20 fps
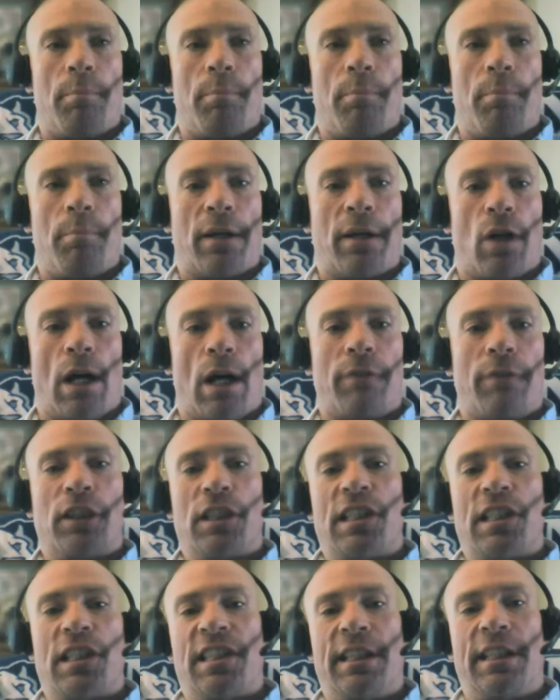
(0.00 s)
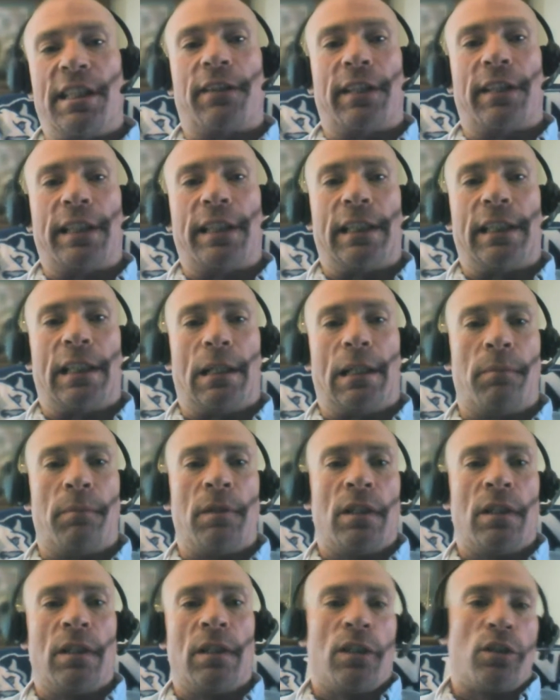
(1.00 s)
better off just steering him
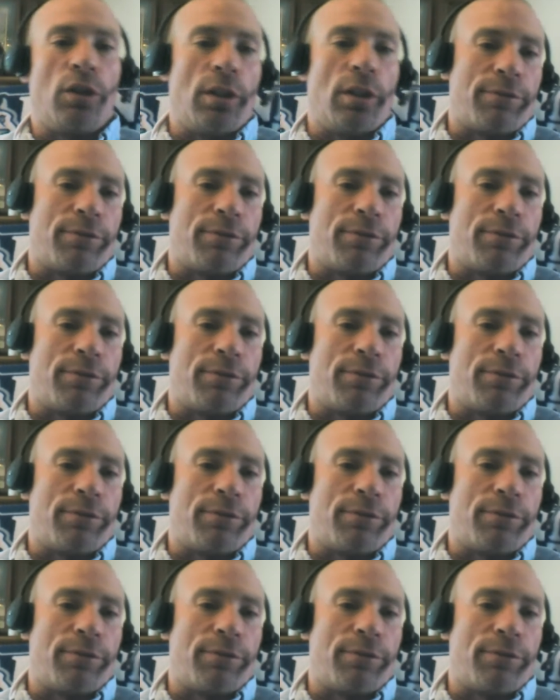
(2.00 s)
to the